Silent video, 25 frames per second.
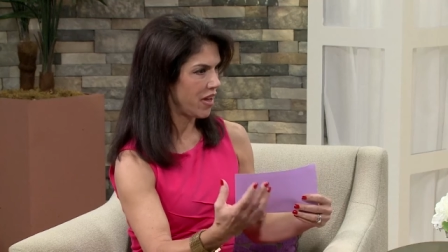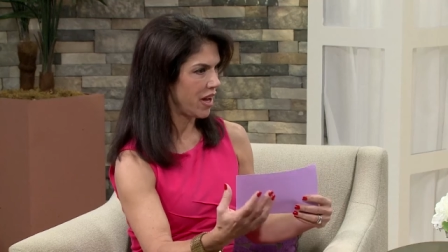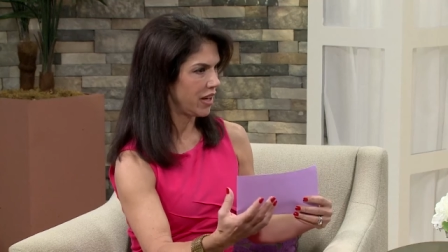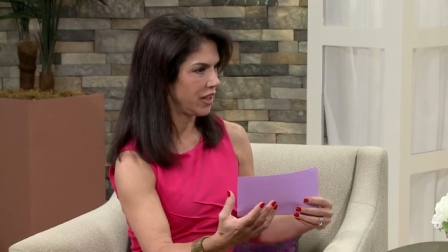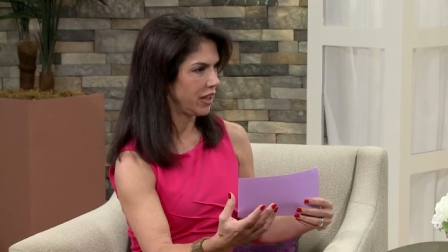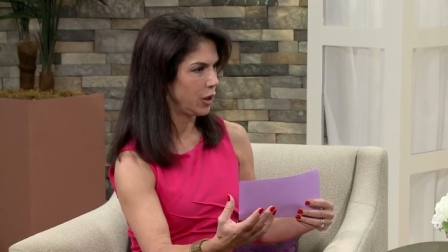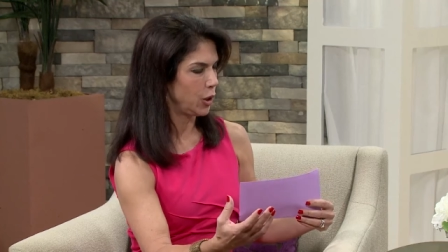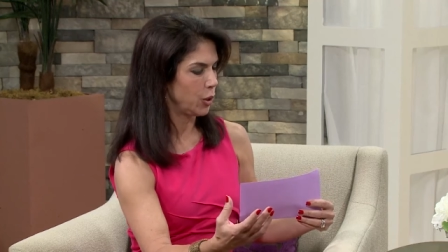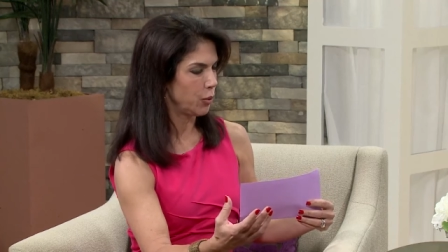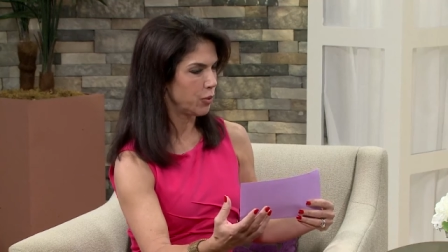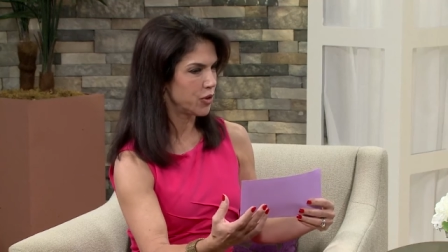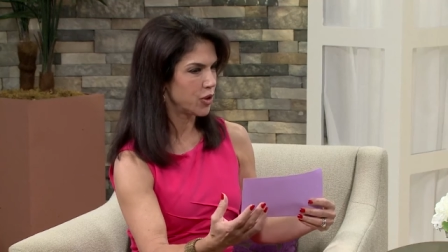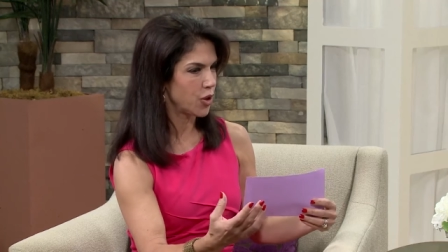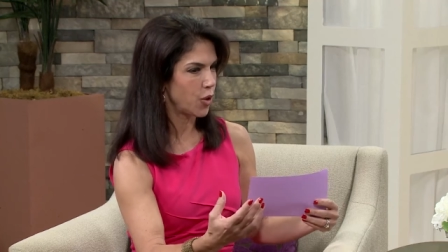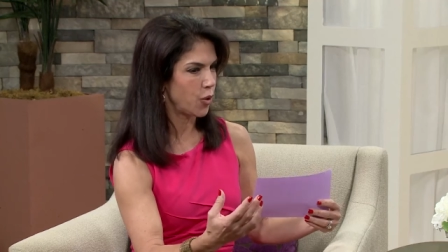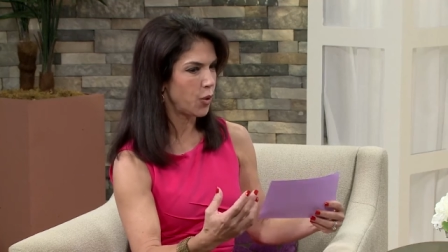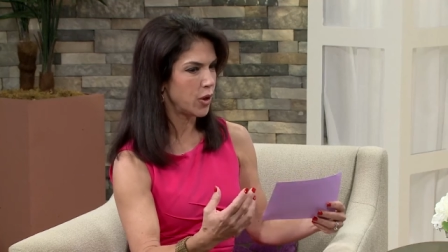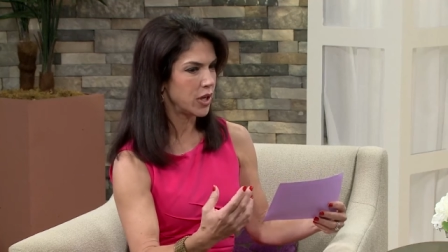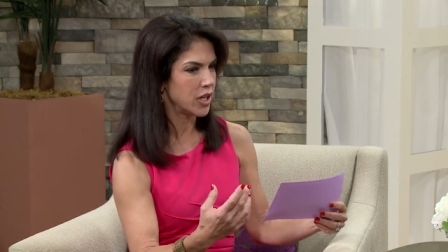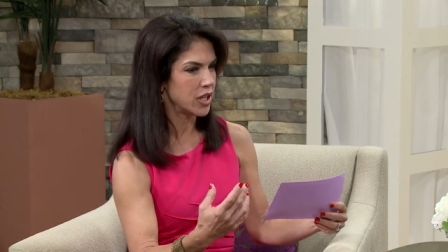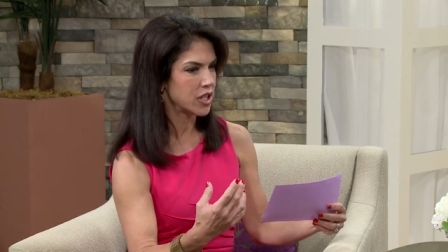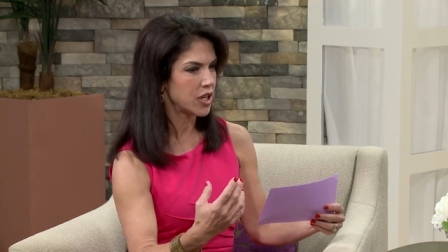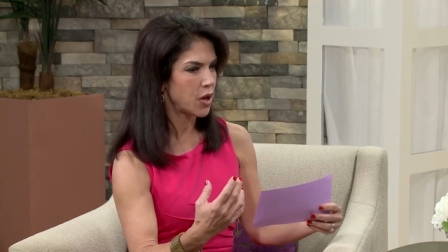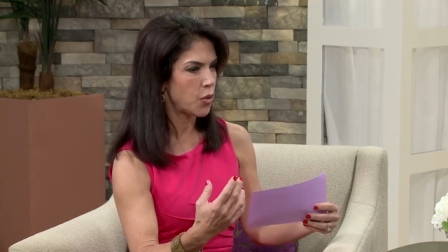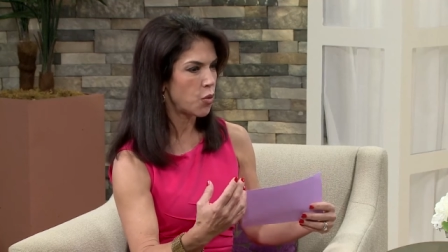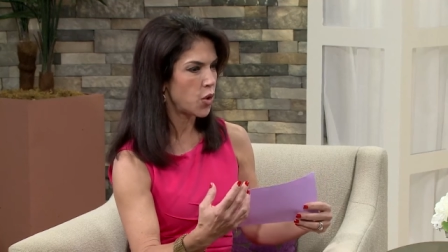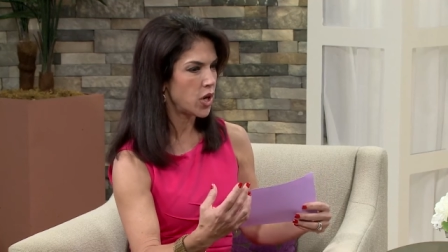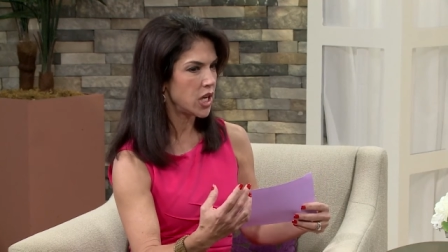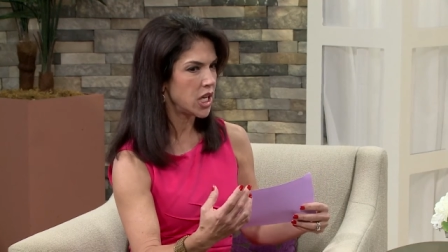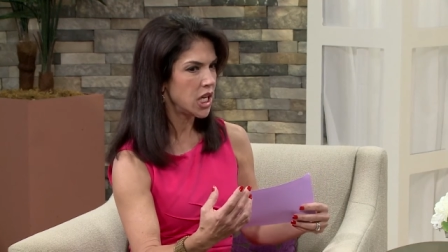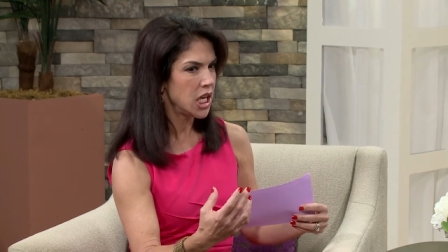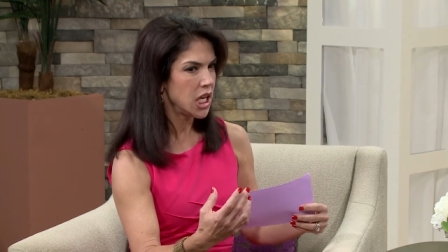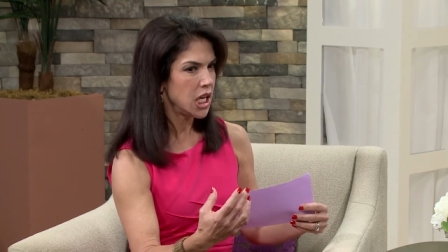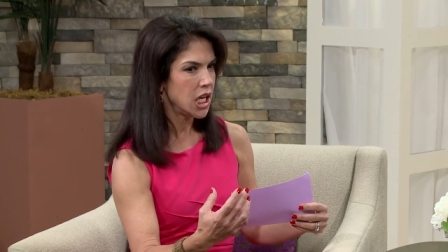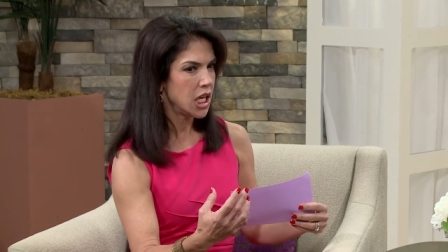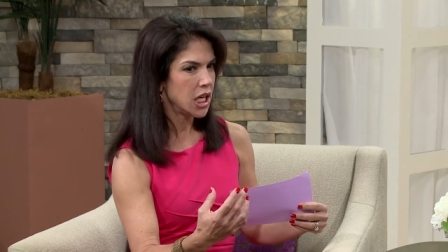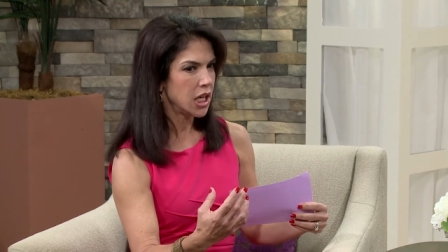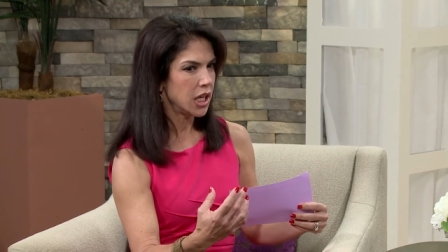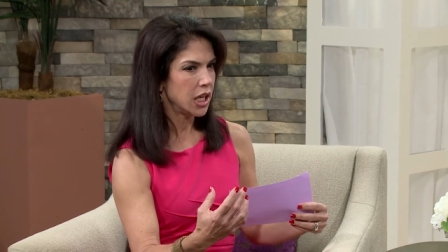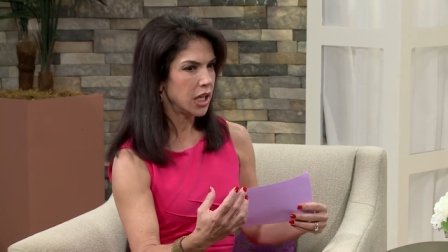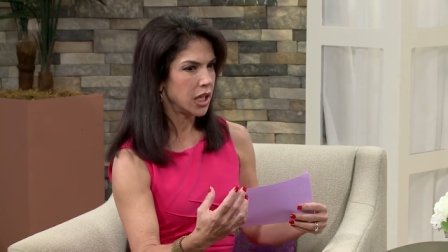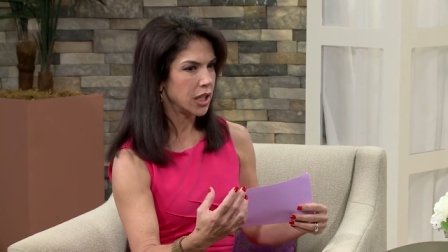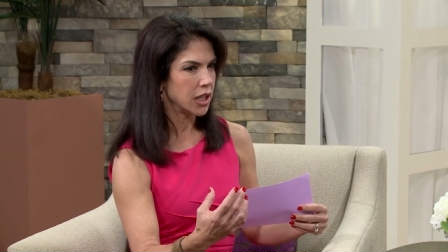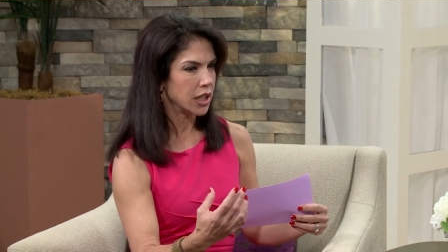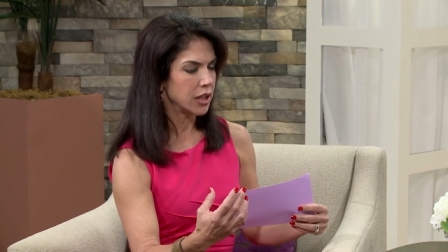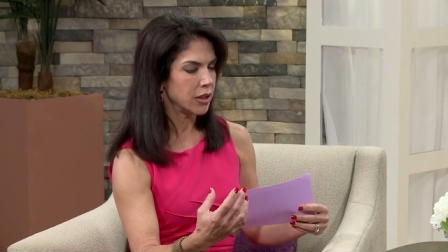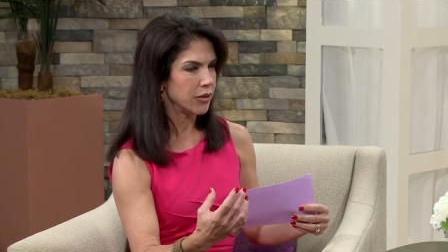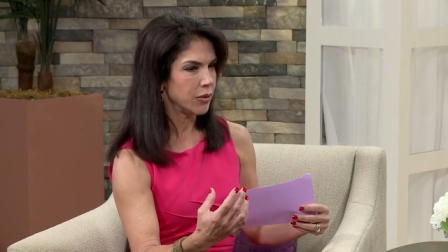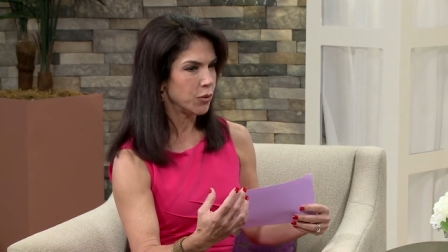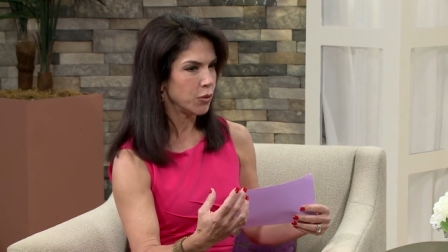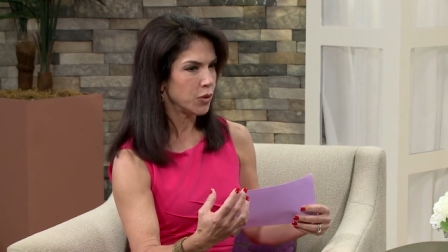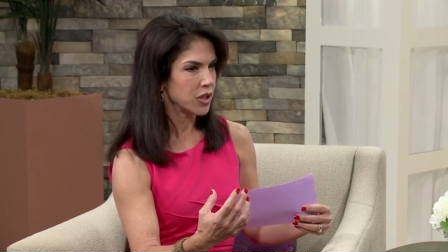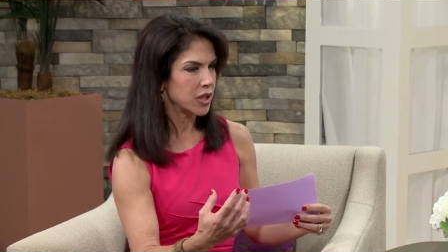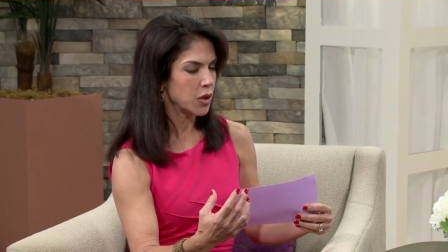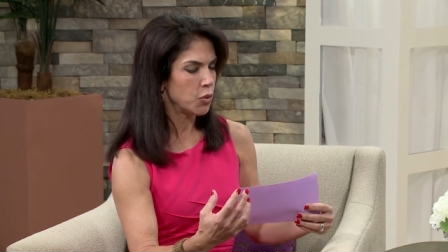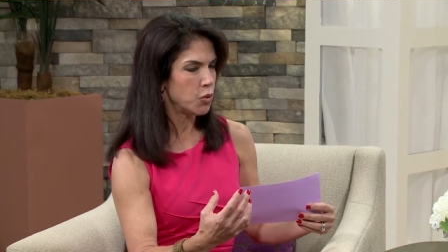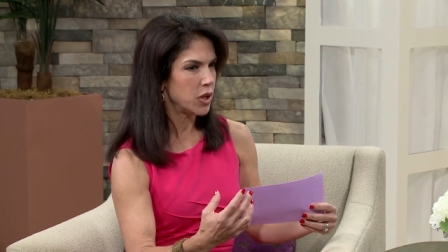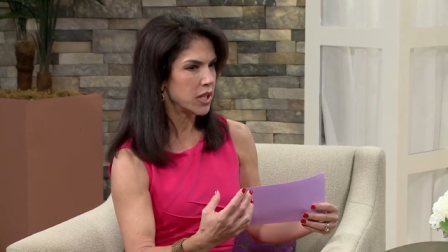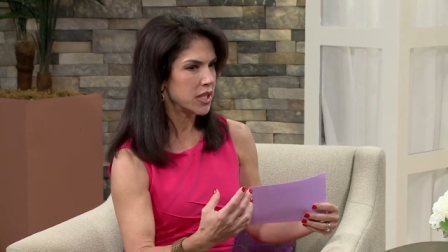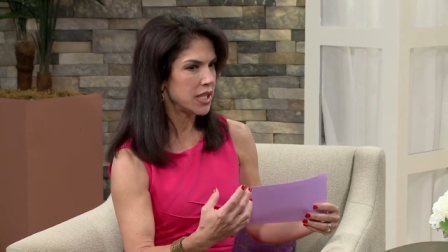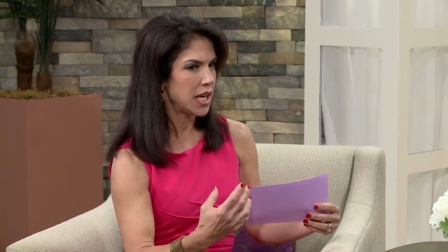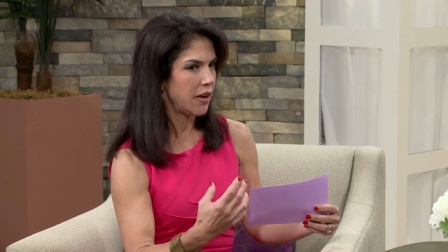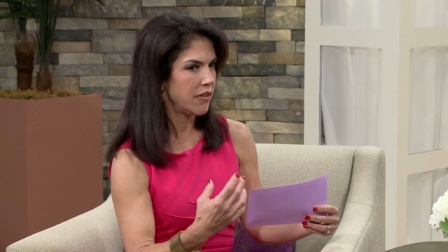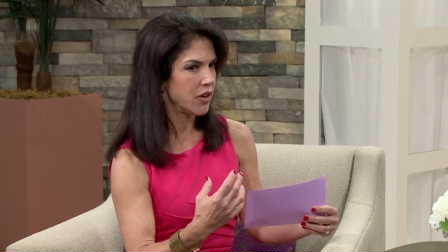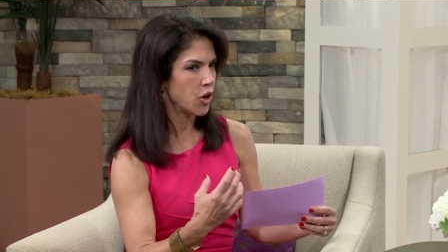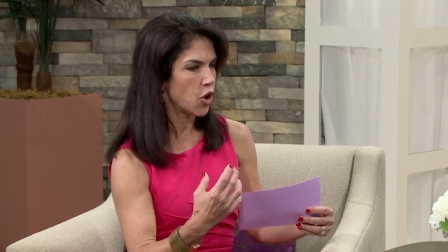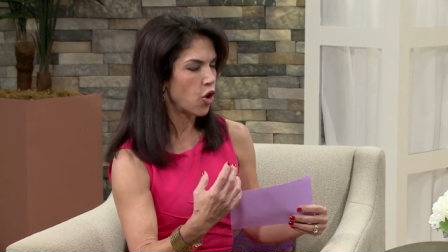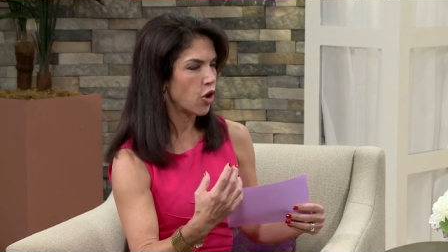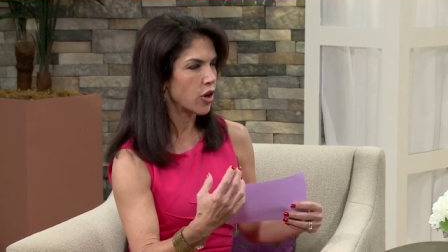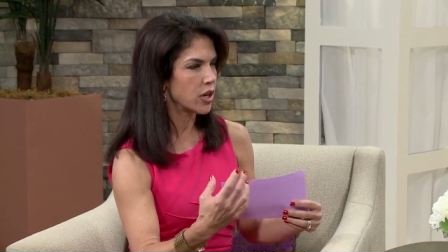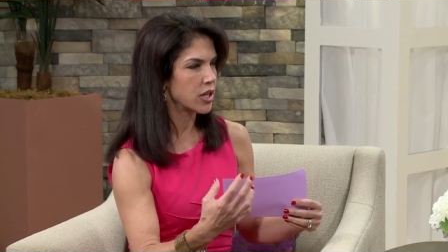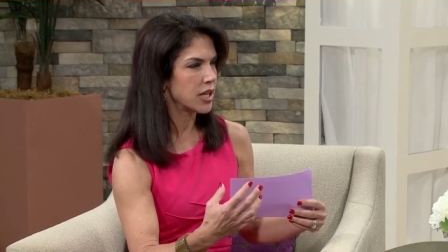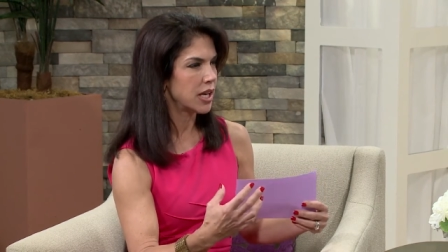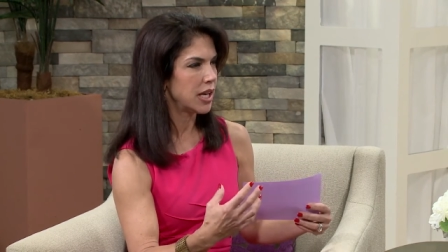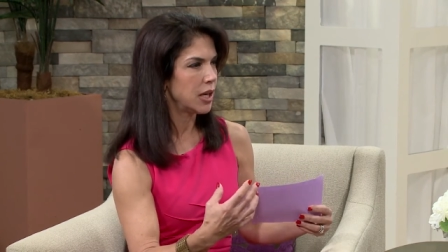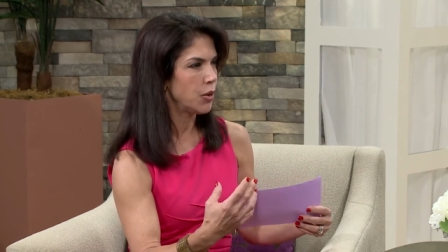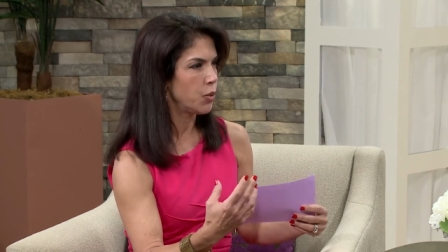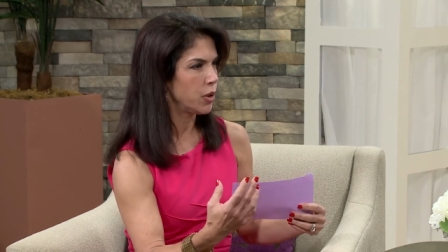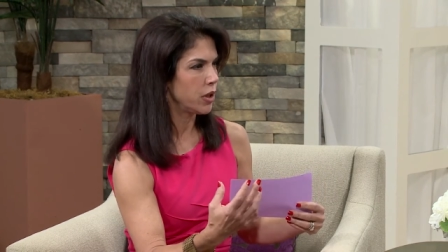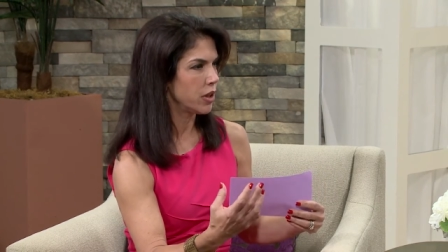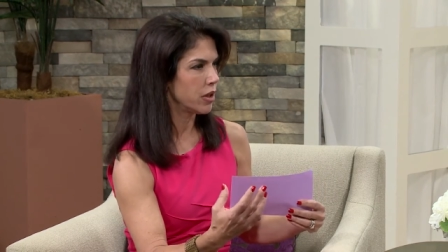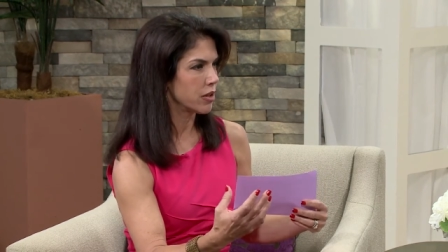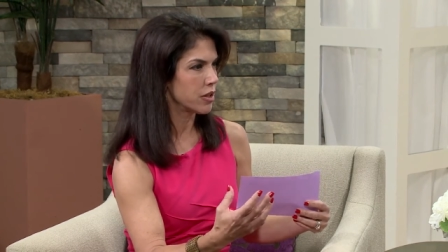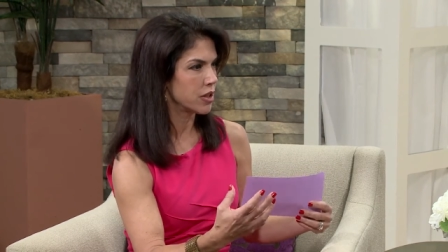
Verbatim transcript: that help. So when someone, uh, when someone is having a hard time with a